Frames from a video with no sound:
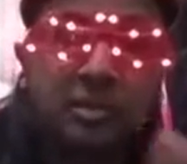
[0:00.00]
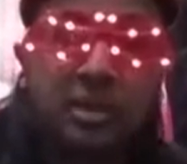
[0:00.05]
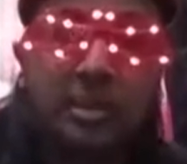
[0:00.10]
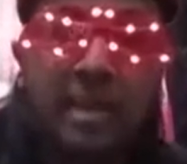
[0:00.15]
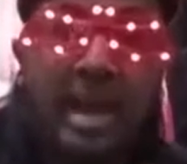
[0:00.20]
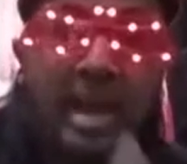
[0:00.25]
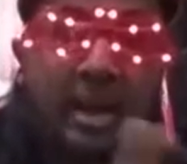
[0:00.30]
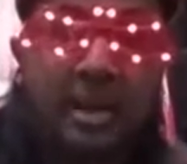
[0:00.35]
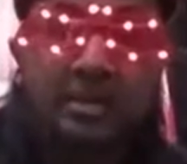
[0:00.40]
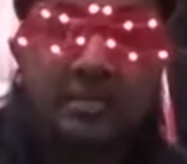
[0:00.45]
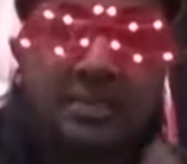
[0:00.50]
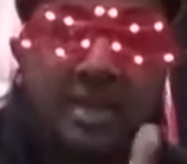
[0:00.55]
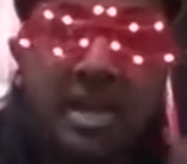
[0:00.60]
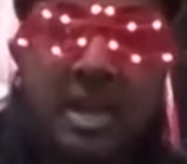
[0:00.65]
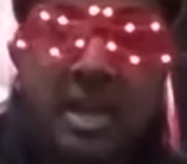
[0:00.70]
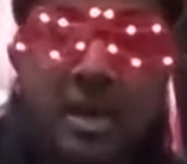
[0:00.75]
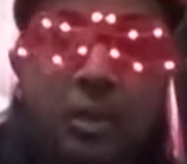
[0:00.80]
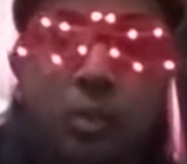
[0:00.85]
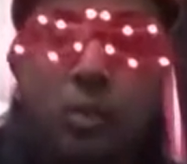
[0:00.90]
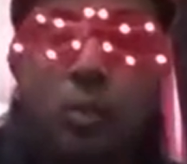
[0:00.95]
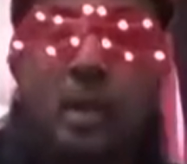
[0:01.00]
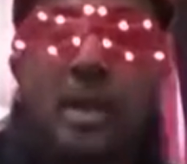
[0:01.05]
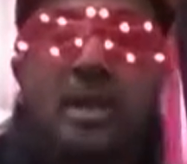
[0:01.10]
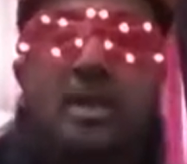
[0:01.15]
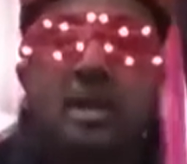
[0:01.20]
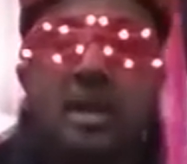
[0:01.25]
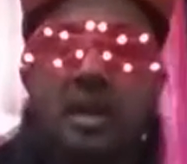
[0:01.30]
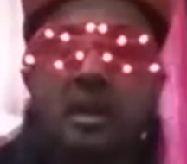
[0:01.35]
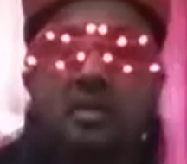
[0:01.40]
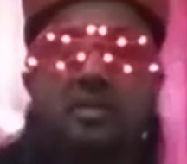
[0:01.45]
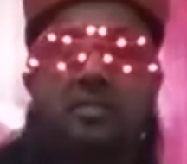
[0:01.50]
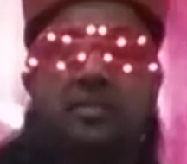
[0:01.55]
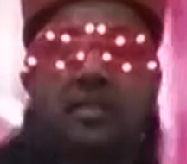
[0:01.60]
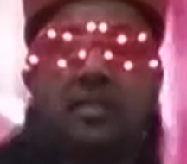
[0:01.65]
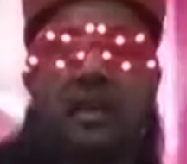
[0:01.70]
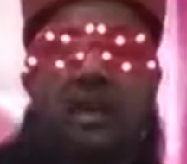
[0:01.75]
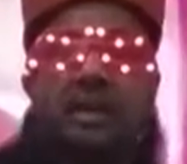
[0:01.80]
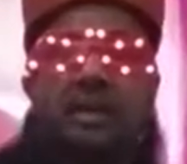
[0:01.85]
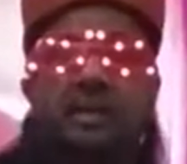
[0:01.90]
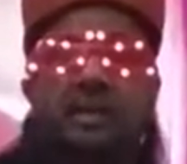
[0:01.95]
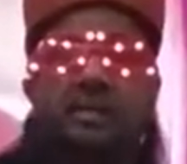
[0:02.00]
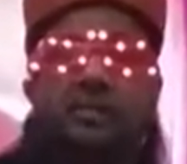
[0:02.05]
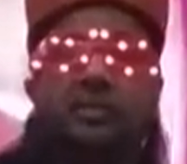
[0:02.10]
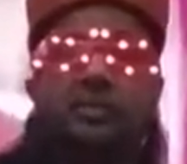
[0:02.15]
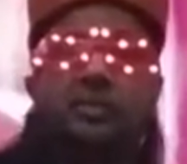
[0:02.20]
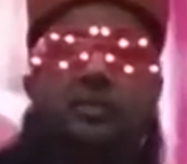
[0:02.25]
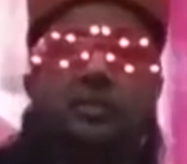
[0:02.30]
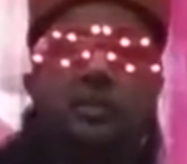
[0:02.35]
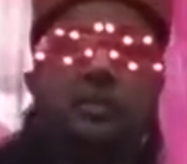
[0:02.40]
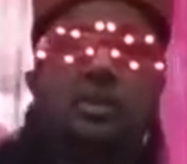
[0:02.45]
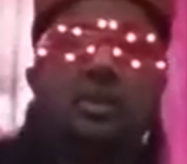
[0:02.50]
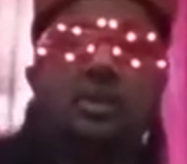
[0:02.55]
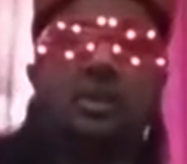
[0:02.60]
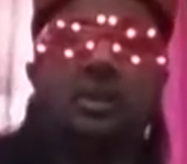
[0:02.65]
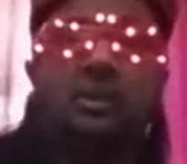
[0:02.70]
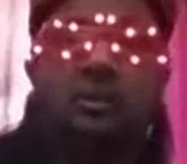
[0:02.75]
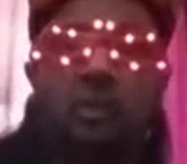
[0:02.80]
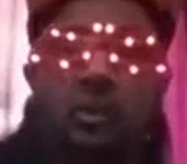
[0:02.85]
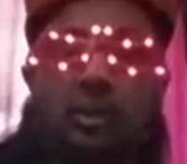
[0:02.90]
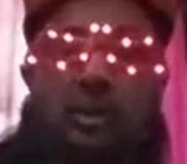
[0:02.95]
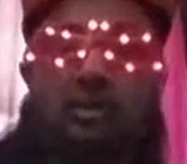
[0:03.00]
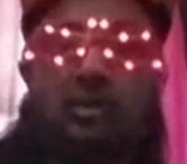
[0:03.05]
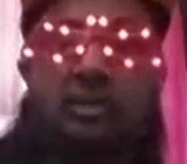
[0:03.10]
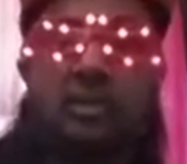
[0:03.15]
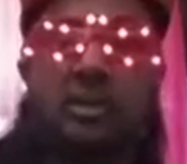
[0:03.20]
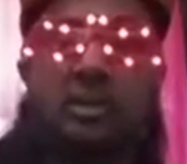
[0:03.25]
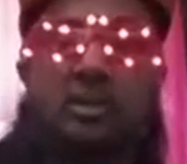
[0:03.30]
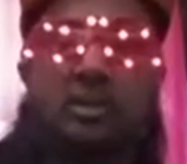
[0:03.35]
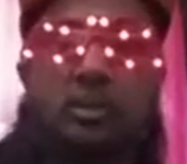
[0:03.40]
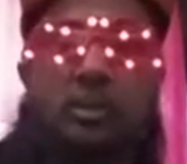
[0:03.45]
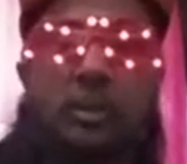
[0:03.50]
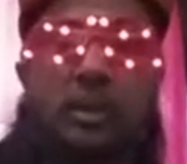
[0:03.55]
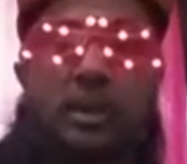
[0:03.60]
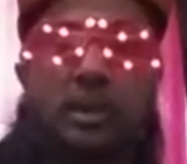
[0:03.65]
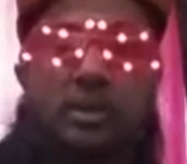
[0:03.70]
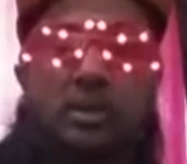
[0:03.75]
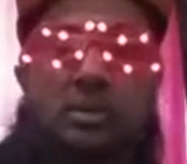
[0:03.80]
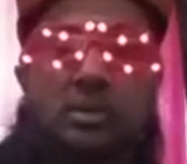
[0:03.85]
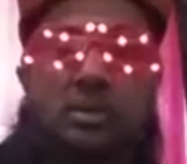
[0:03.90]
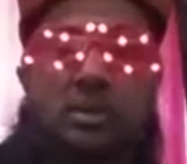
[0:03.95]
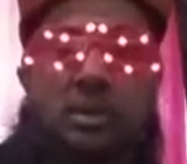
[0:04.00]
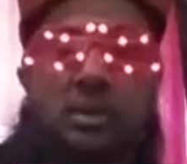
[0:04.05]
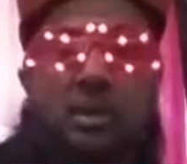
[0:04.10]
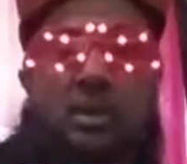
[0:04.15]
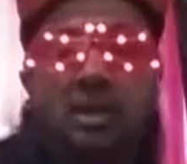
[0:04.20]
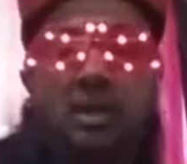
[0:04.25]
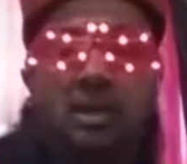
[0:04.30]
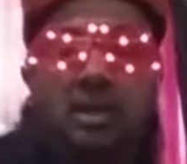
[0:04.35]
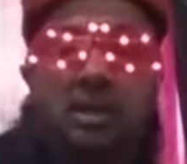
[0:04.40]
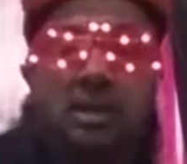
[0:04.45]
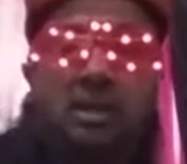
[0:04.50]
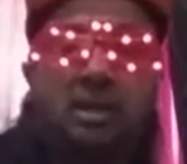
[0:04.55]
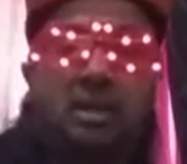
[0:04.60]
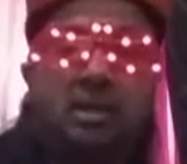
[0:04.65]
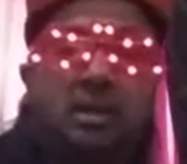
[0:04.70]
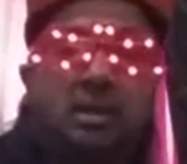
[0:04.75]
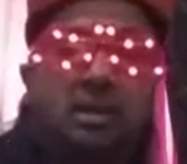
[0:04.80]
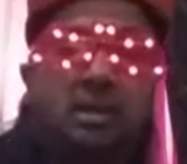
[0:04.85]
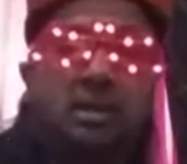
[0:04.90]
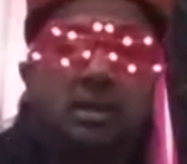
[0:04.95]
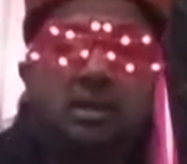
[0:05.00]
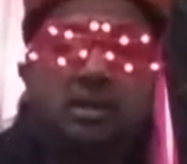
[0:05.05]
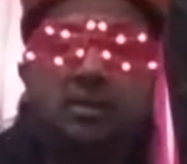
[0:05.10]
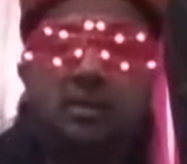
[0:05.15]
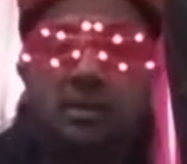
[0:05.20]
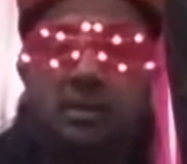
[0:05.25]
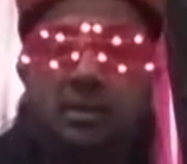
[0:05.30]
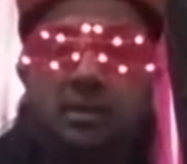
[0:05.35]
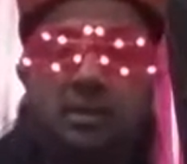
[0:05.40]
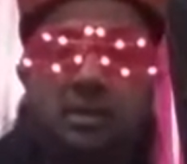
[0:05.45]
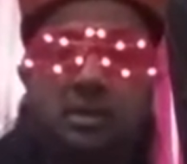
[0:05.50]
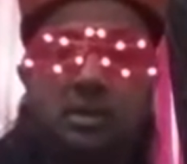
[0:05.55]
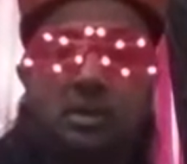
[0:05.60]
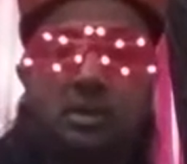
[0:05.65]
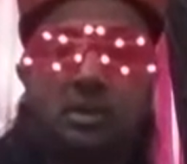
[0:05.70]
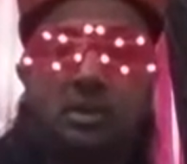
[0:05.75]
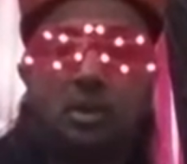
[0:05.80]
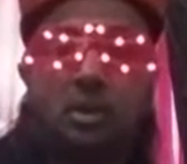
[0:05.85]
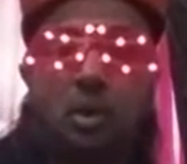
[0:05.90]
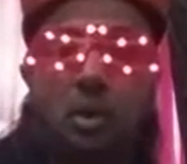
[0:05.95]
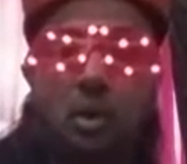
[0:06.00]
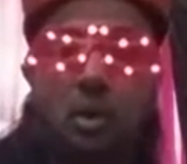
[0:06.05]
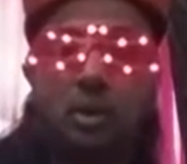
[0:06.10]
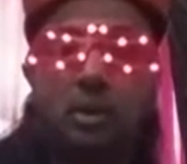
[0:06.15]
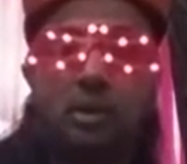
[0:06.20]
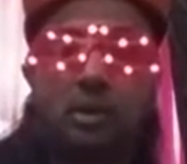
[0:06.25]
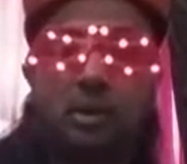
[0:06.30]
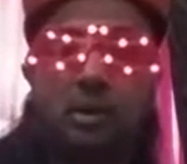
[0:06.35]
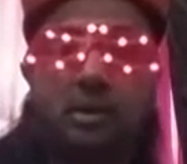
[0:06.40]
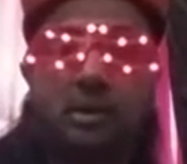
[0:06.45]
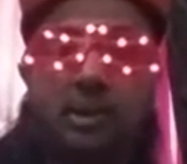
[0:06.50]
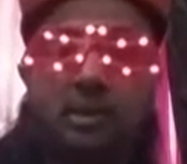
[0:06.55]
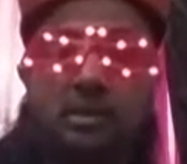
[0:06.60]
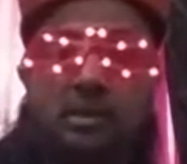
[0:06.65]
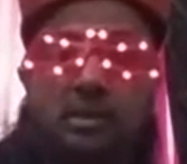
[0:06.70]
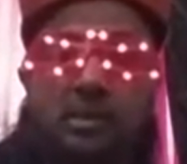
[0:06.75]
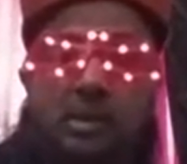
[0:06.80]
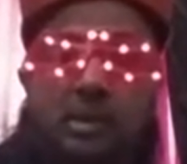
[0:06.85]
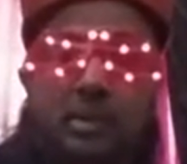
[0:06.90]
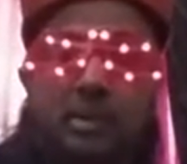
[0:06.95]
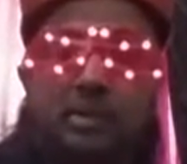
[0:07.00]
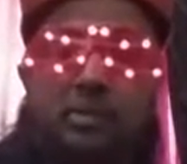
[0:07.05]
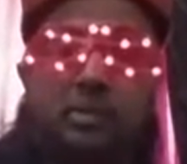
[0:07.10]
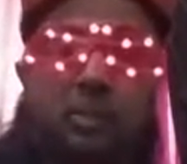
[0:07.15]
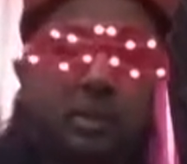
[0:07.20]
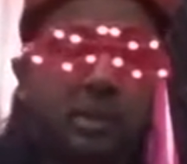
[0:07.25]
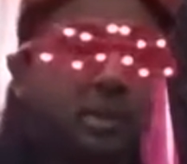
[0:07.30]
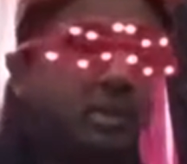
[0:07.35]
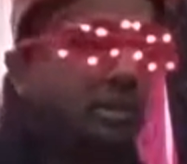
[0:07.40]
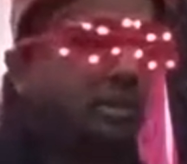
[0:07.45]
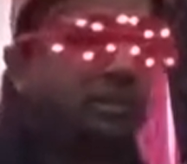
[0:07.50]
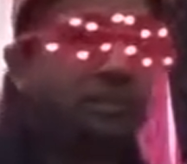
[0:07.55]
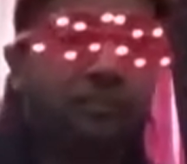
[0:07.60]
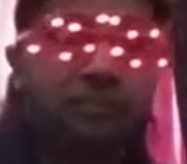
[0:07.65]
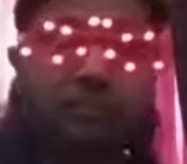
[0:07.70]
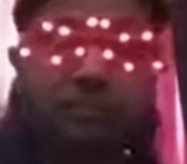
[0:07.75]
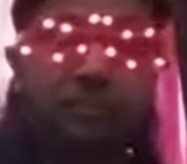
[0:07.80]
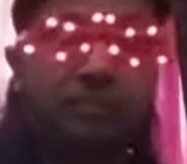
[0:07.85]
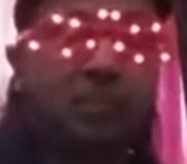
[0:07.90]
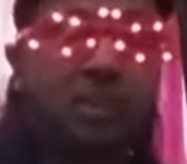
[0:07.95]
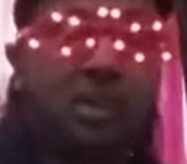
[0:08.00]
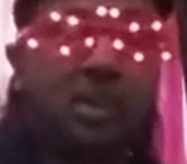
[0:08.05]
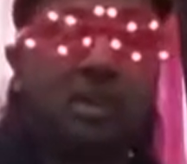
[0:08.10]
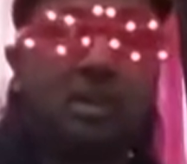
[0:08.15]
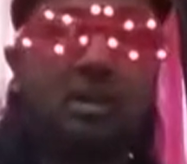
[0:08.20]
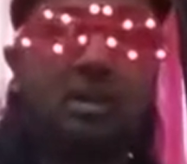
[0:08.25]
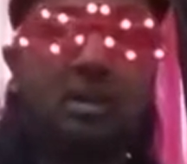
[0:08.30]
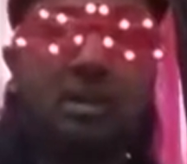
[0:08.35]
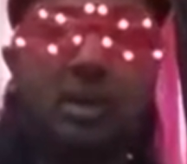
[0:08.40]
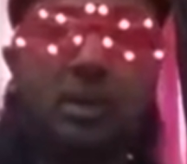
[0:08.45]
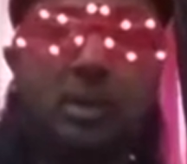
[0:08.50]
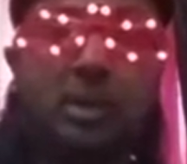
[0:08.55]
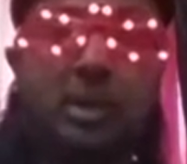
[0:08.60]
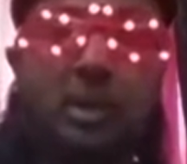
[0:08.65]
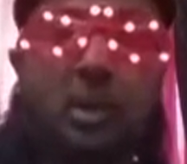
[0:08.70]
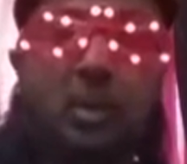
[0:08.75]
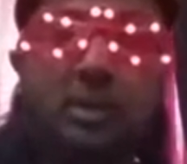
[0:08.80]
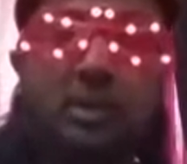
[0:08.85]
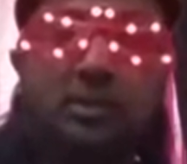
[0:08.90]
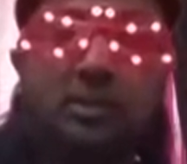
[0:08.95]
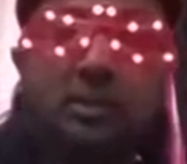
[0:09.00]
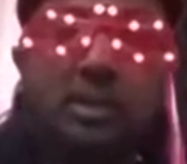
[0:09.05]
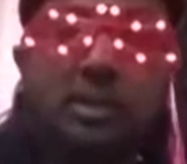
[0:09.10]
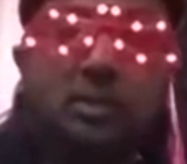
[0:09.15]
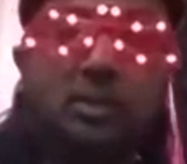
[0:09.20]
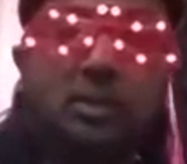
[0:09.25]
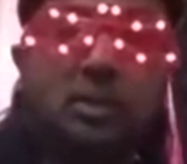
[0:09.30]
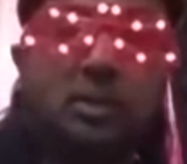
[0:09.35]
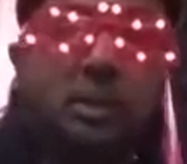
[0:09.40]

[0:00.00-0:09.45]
out-of-town weekend finds. So let's get to it. If you're into horror collectibles, well, here we go. Let's get